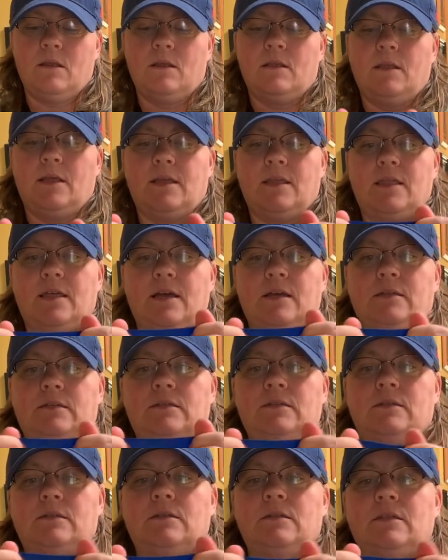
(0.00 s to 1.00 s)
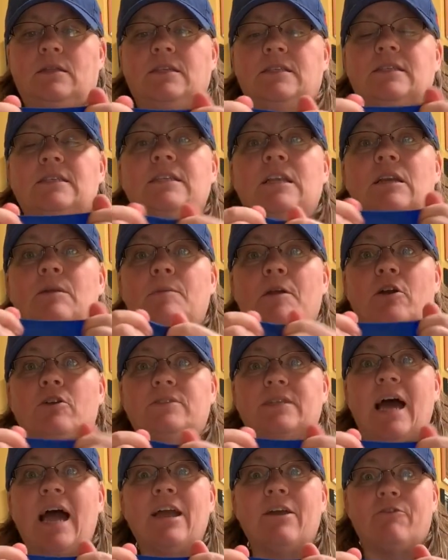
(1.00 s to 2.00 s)
like this. This is going to be our
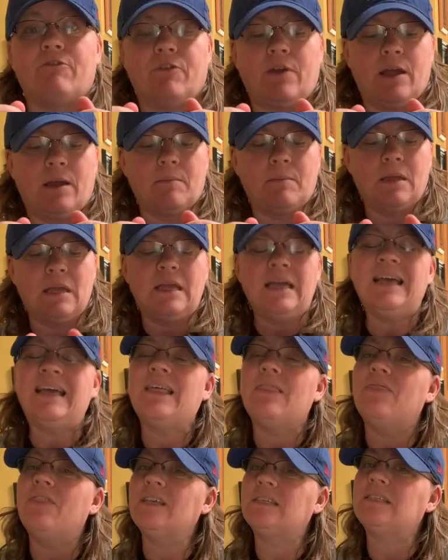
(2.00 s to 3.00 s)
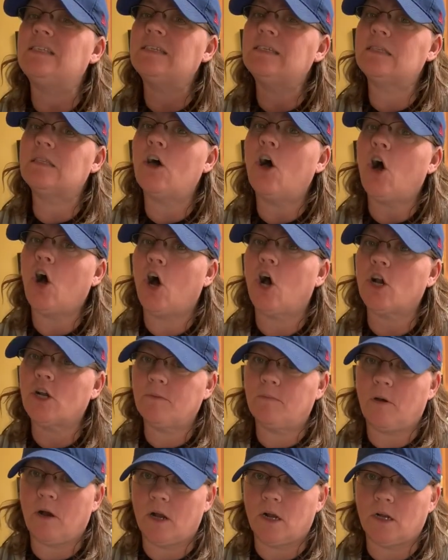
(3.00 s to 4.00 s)
diaphragm. This is the
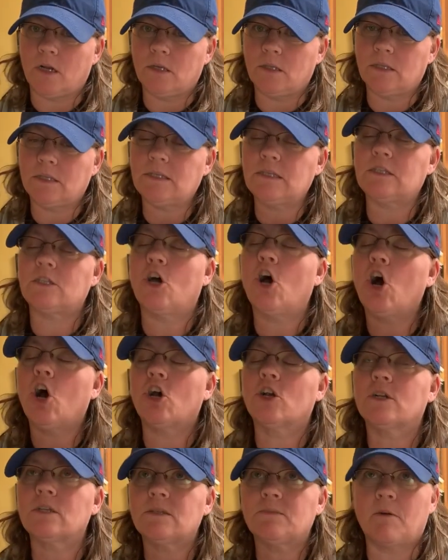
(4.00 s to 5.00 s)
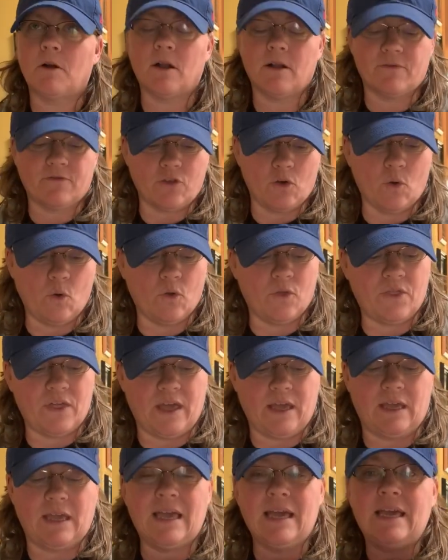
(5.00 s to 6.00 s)
hard part. This is the hardest part of the whole
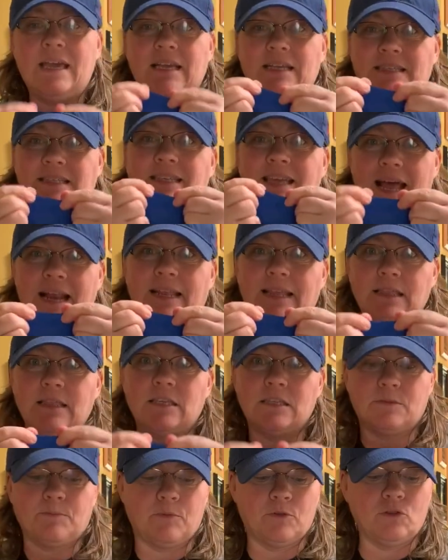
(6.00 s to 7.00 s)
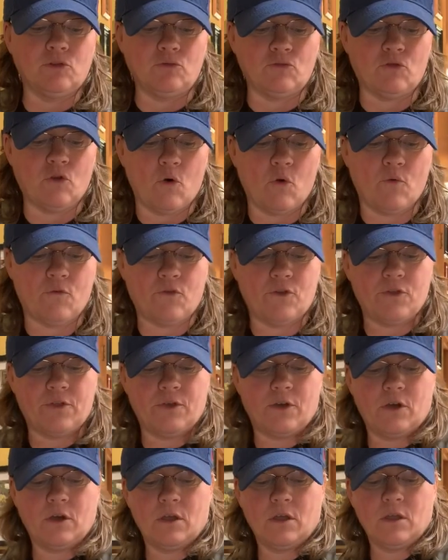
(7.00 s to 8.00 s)
thing, is getting this balloon over
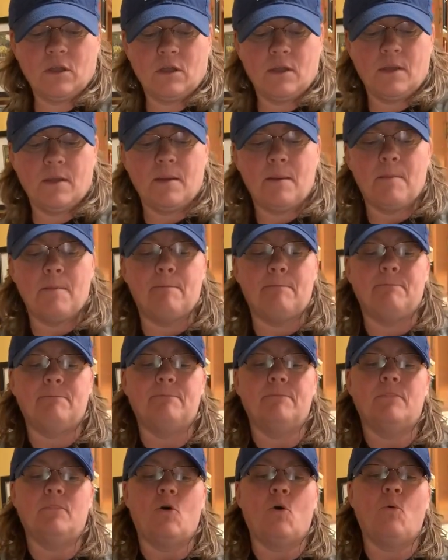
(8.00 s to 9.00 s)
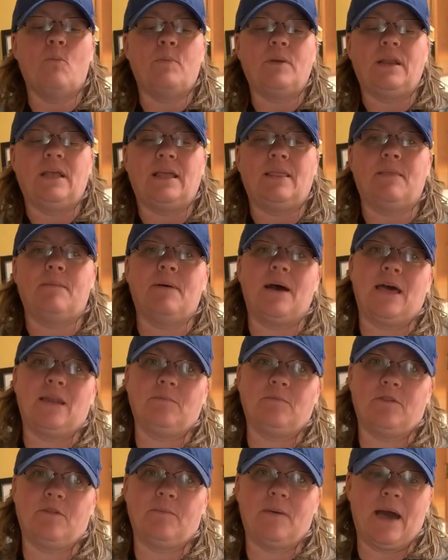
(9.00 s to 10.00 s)
the opening in the
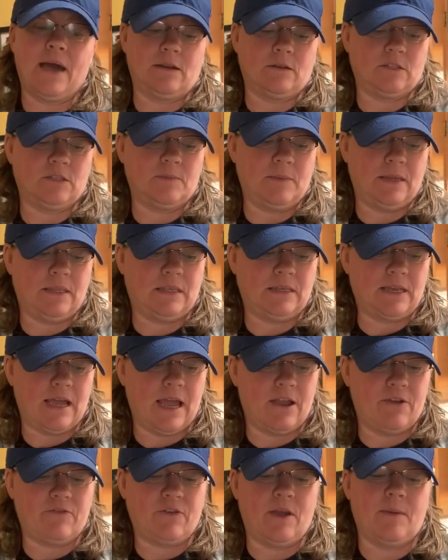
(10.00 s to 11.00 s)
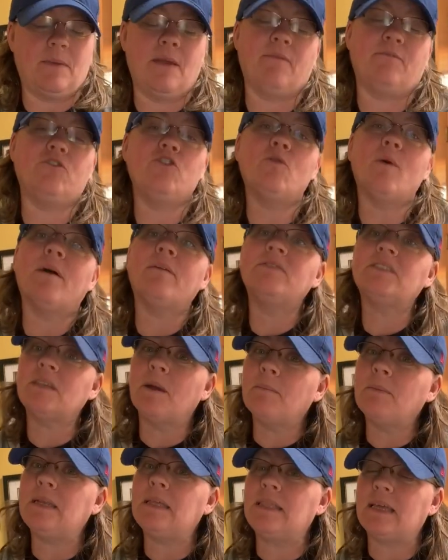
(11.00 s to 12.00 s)
bottom of the bottle to make the diaphragm. If you have
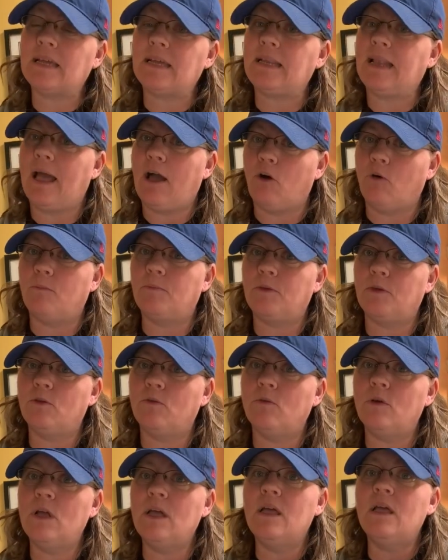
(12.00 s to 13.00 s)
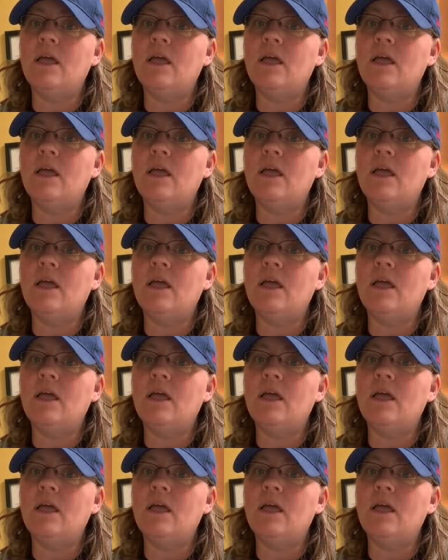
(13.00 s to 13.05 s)
somebody that could help you,